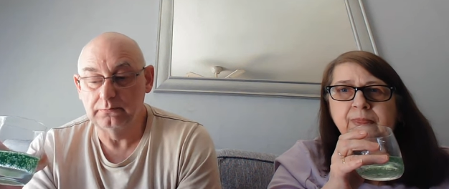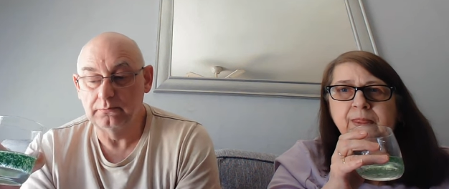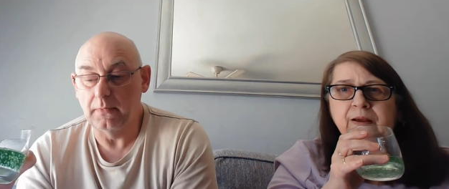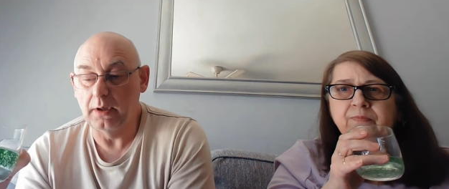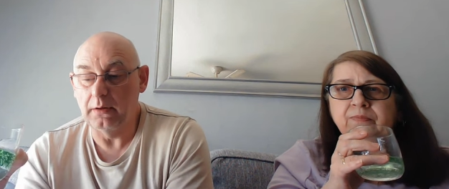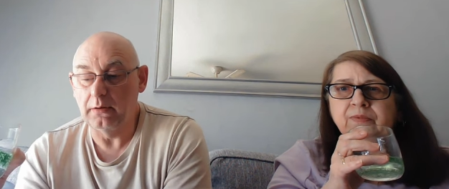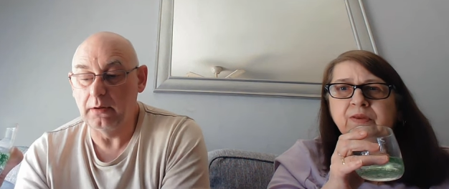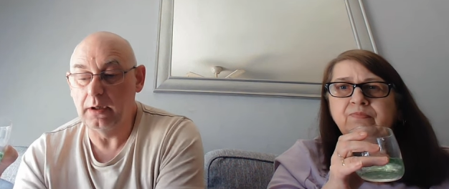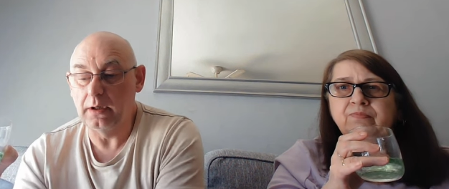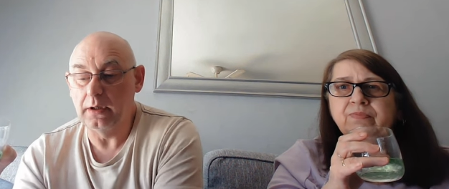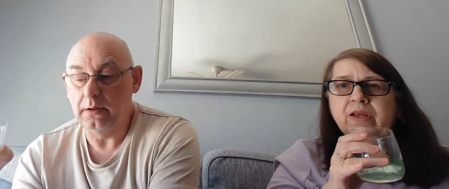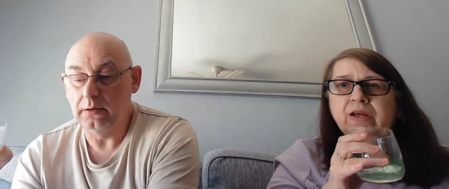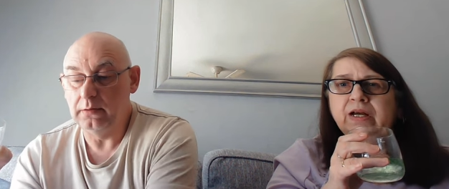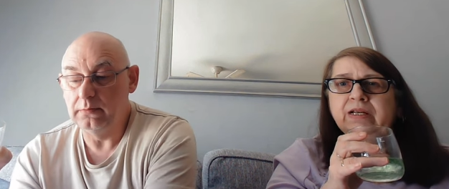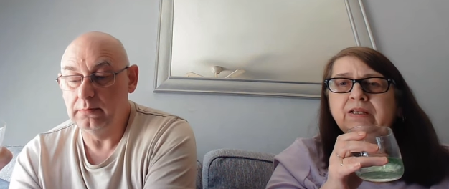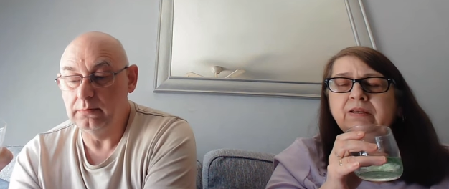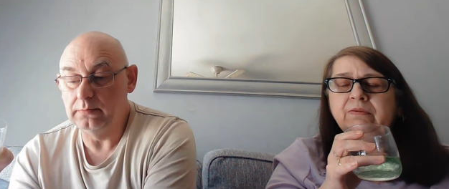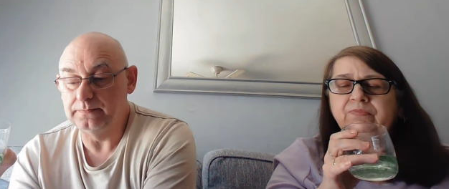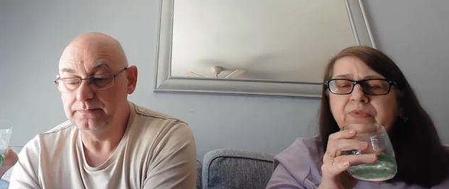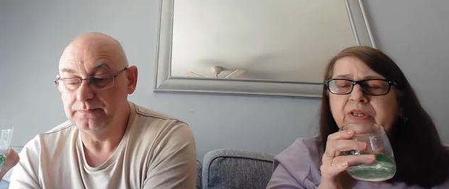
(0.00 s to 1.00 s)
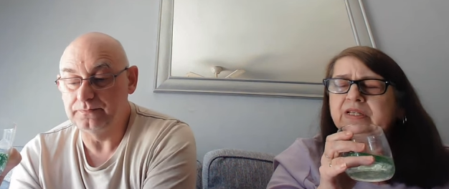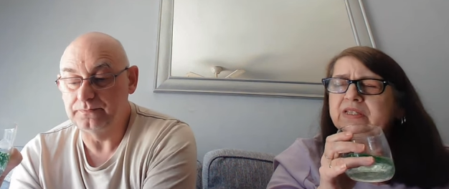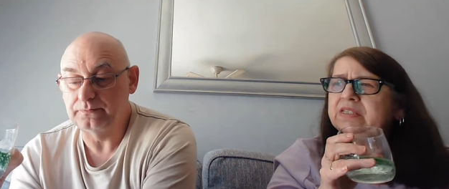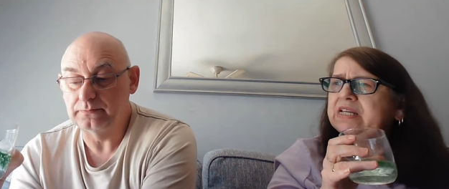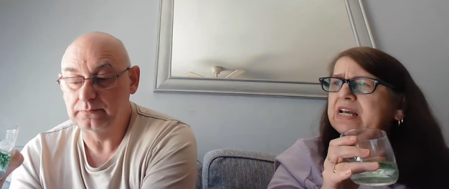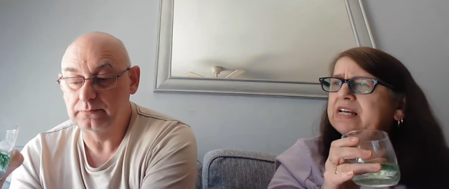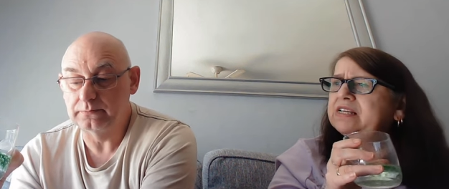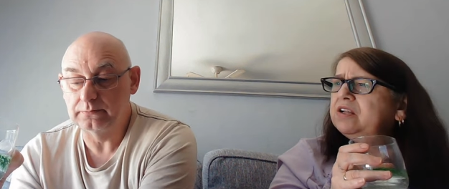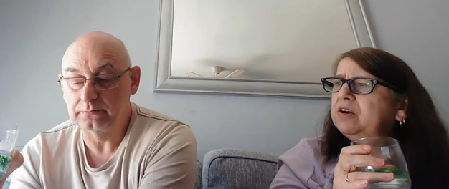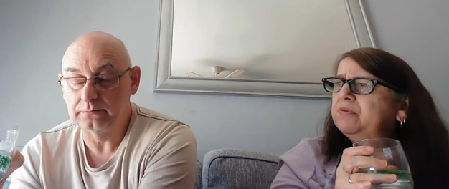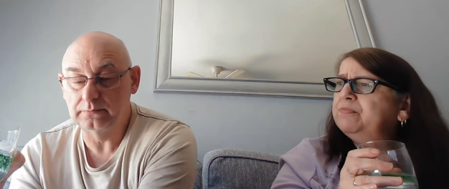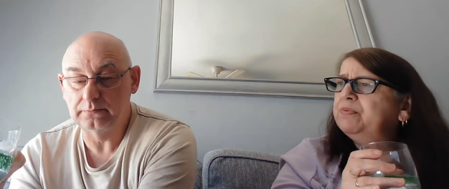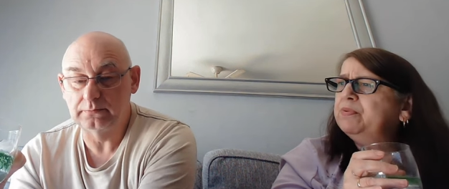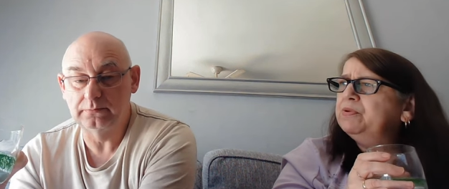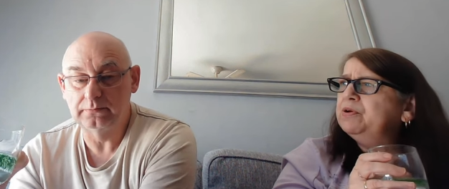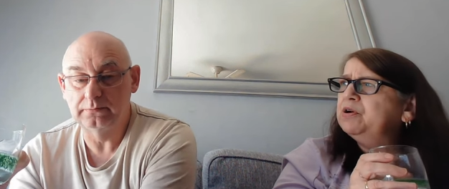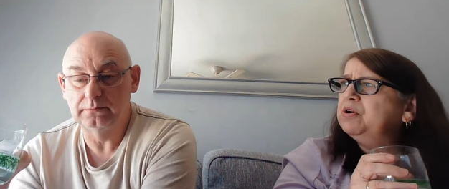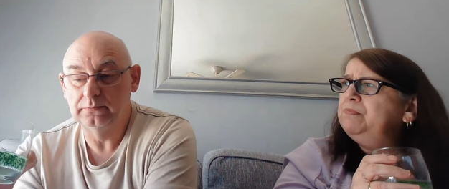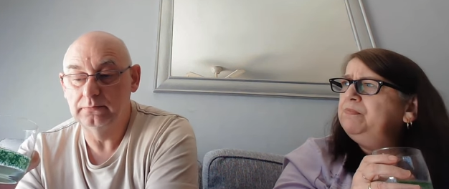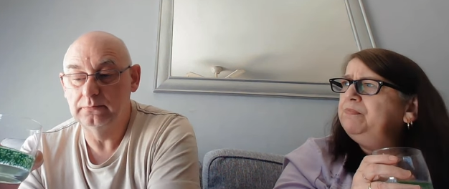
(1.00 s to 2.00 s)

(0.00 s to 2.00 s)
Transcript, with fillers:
Speaker 1: Okay. Uh, tastes like bubblegum.